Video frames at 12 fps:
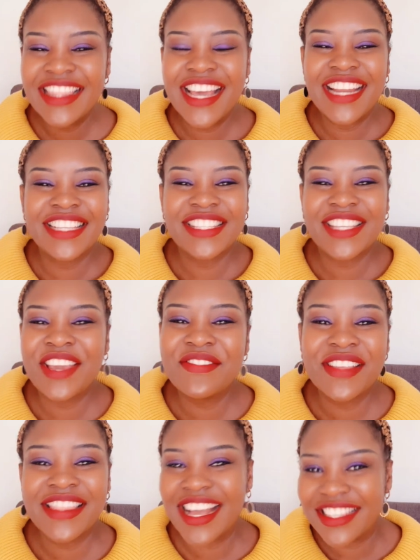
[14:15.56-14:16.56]
that is
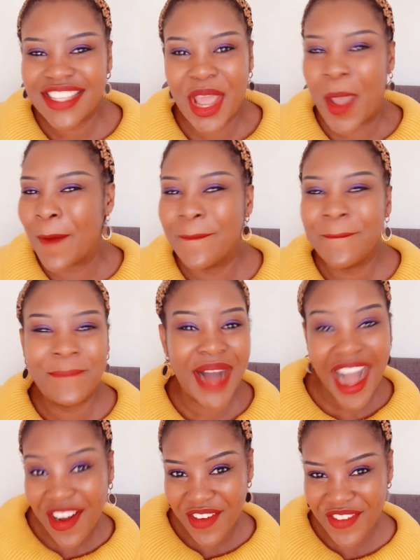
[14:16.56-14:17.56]
given that
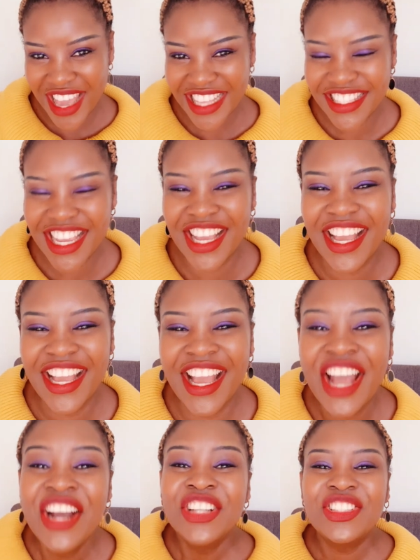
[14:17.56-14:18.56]

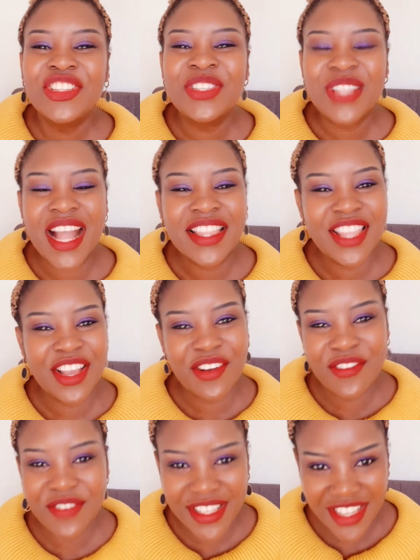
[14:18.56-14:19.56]
empowerment to start the
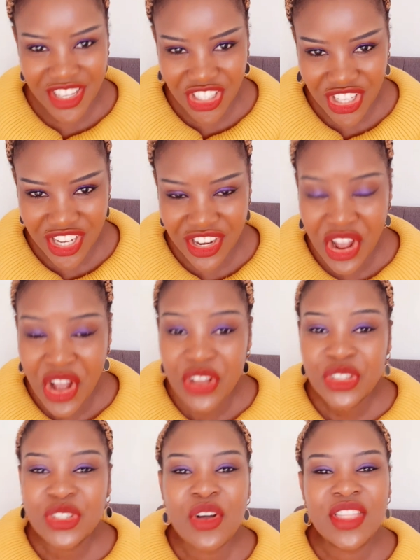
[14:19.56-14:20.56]
conversation.
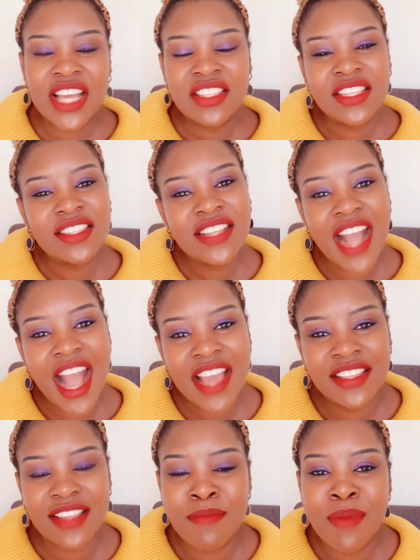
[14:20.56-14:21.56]
So that's it,
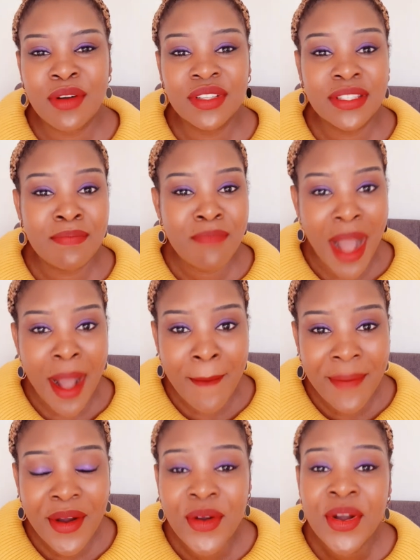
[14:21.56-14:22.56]
guys, about
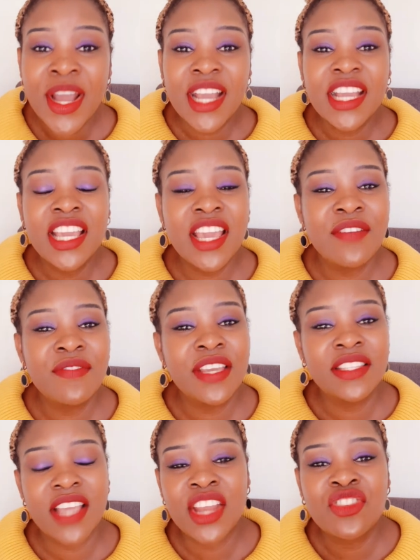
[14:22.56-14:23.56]
Bumble. Give
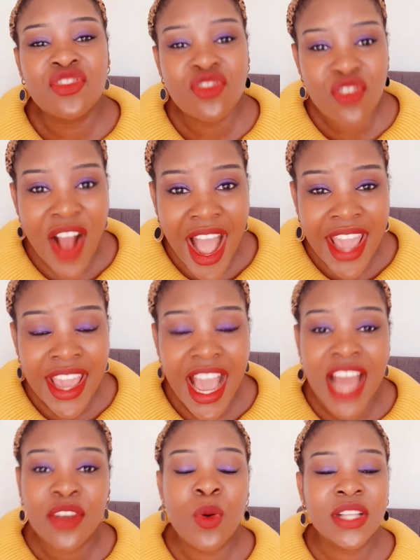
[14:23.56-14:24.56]
it a try.
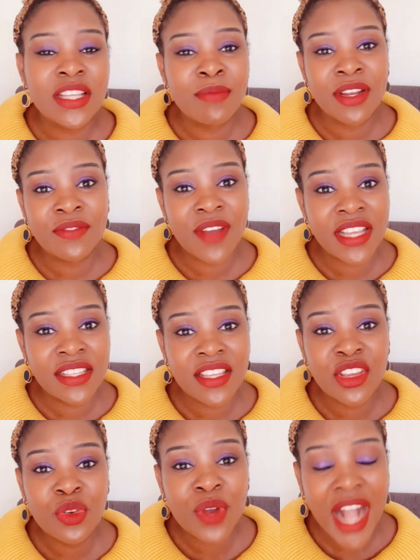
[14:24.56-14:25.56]
And what I'm
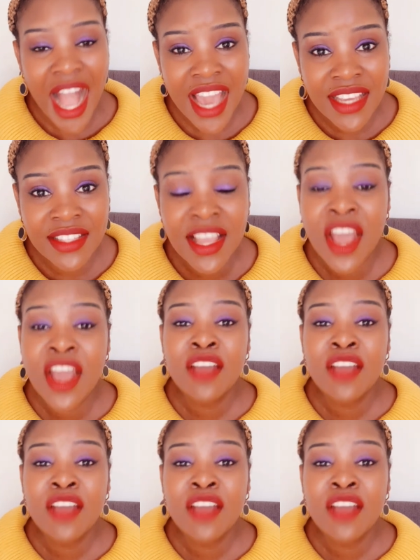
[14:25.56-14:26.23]
advising you guys,